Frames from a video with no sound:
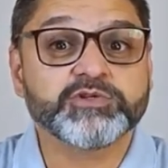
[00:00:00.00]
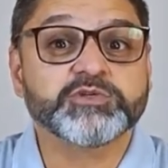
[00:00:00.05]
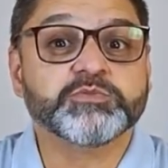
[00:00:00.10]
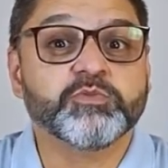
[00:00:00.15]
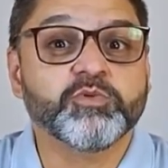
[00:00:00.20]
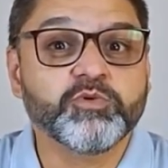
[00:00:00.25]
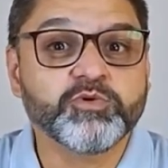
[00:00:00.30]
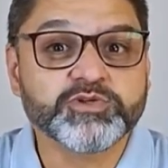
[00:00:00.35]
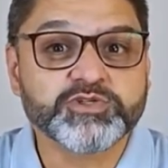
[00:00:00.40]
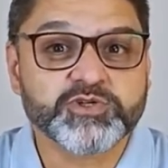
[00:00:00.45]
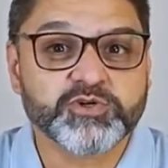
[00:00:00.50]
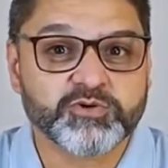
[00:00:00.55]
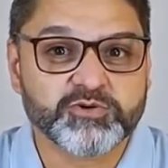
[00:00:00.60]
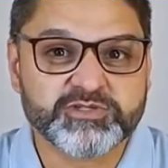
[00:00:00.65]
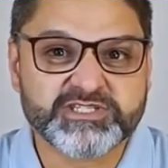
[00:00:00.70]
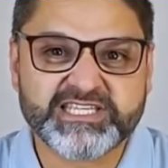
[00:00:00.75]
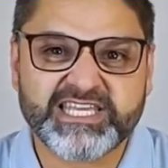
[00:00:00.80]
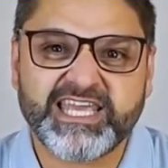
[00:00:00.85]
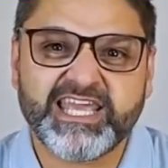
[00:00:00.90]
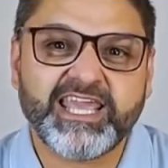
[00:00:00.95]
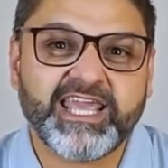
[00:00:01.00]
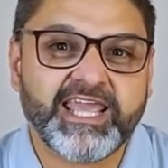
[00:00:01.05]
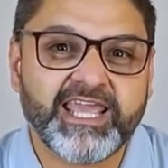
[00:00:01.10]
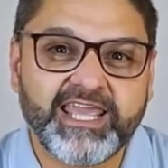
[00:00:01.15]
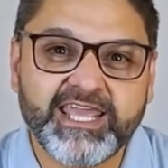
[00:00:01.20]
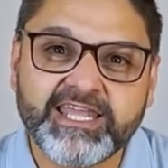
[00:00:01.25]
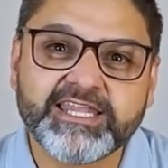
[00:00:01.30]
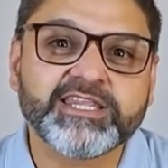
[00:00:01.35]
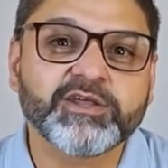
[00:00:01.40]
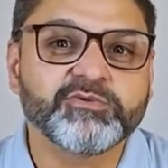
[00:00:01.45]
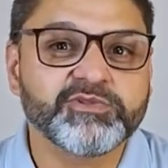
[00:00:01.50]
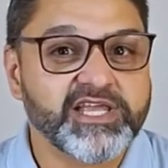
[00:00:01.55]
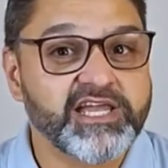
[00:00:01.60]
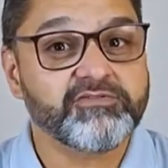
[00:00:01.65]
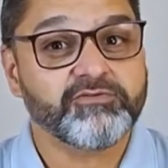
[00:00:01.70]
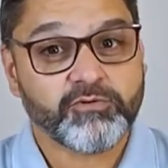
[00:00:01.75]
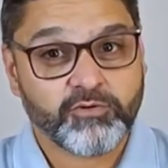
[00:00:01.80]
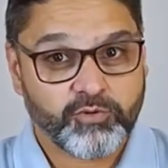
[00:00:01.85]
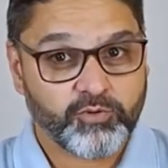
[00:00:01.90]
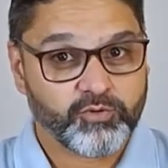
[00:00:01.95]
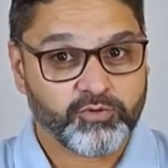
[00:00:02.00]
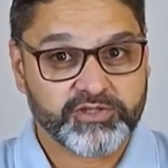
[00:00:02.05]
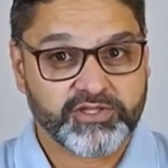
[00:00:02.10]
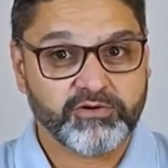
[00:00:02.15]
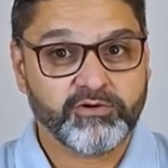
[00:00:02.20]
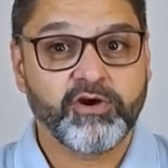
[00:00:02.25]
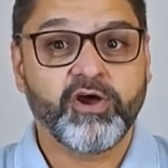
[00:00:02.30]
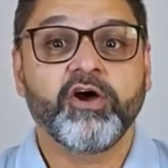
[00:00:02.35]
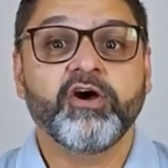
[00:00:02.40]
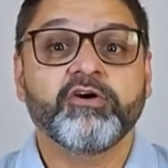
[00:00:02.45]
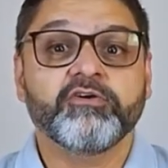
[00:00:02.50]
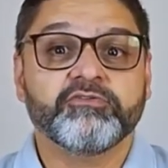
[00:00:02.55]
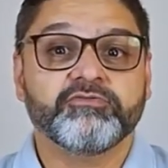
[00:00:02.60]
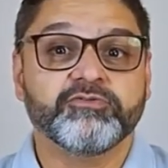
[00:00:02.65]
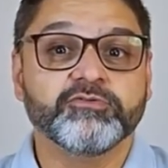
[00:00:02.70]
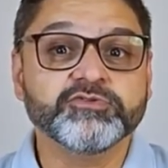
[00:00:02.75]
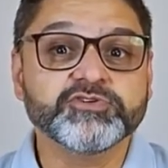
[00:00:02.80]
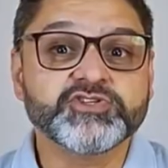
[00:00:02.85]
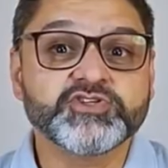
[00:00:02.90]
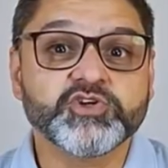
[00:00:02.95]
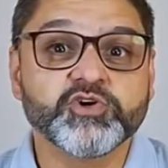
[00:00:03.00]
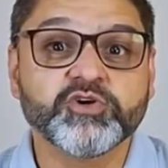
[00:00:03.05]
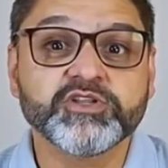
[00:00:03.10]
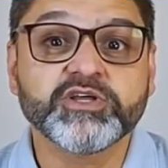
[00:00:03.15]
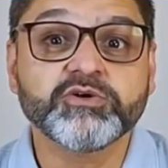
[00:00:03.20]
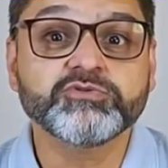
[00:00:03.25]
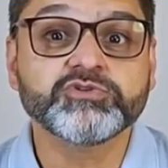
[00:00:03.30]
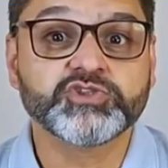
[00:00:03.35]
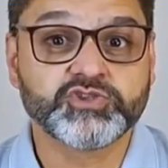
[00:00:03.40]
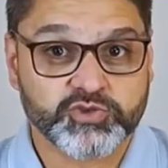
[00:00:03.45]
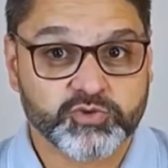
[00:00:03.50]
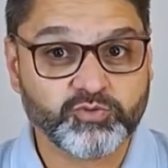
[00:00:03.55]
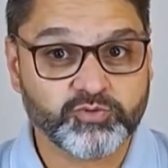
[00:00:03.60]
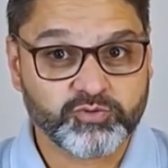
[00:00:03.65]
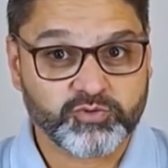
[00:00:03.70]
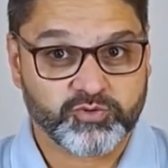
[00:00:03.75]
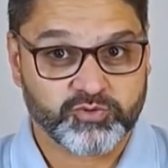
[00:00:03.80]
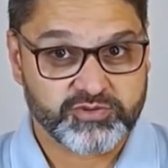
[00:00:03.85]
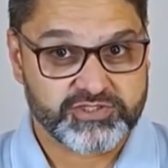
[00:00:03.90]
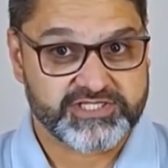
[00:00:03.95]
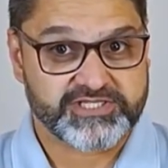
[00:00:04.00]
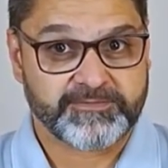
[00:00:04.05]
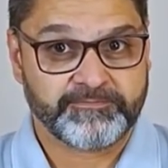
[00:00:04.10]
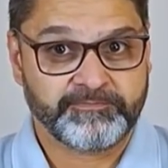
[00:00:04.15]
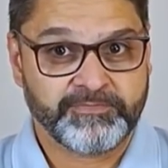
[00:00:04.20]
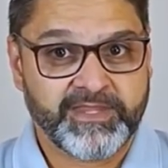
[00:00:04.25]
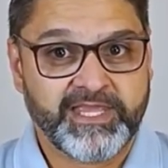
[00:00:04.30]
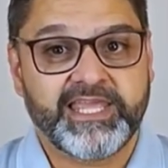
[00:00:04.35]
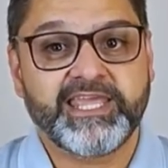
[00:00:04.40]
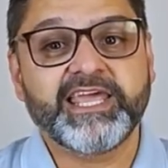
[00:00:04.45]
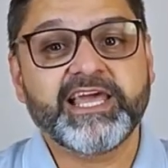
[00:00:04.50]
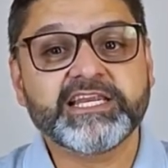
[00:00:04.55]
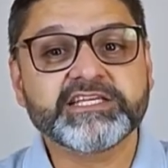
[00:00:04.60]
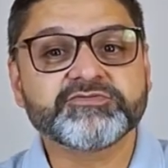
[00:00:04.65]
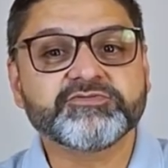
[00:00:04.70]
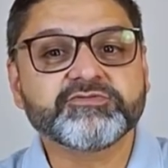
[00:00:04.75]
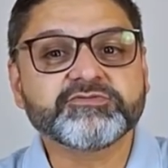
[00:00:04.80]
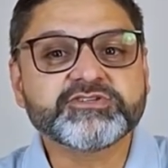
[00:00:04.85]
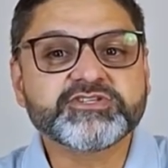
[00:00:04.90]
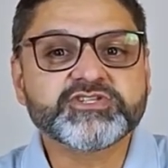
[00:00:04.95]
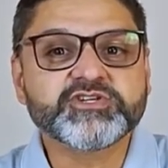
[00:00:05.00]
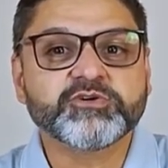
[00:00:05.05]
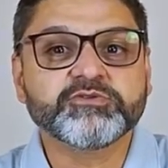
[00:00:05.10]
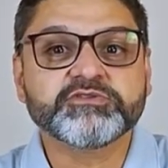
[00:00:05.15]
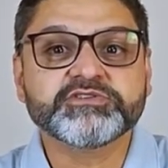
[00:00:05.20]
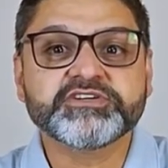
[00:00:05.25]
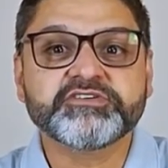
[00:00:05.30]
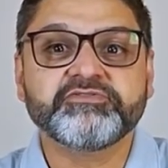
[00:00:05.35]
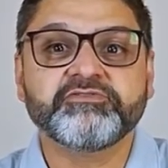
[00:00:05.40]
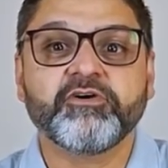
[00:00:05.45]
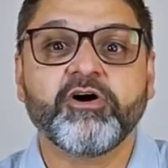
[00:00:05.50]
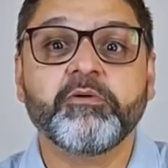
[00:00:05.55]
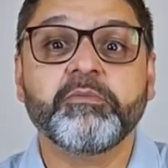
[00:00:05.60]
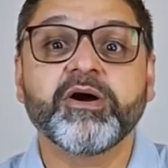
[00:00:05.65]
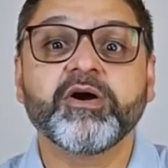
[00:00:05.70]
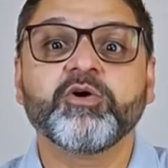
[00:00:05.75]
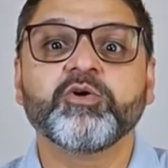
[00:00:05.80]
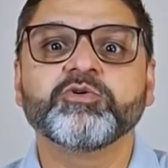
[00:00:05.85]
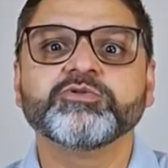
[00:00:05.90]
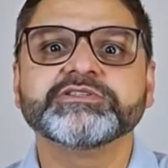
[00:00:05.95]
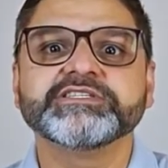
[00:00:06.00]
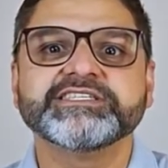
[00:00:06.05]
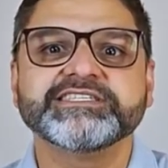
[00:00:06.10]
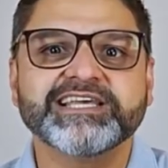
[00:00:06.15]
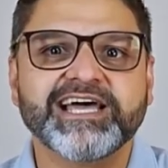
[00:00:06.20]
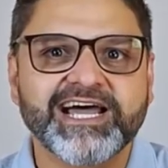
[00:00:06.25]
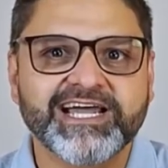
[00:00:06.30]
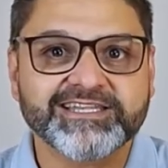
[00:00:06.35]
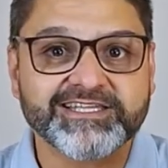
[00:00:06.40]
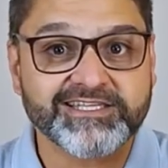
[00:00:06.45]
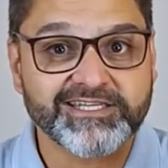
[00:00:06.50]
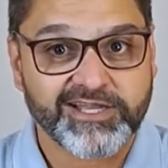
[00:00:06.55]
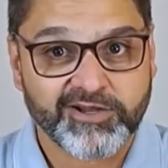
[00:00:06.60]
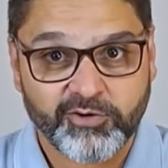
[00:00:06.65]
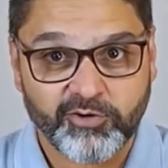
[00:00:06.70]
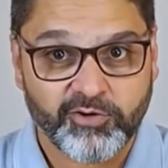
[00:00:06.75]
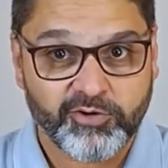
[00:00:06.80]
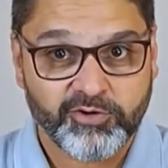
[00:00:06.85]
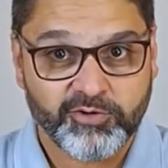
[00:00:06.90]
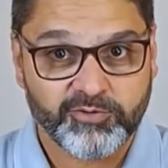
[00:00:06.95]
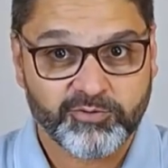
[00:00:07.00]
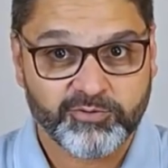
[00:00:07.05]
because the muscles that irritate the cluneal nerve work together, and they work in a crossed pattern along the spine.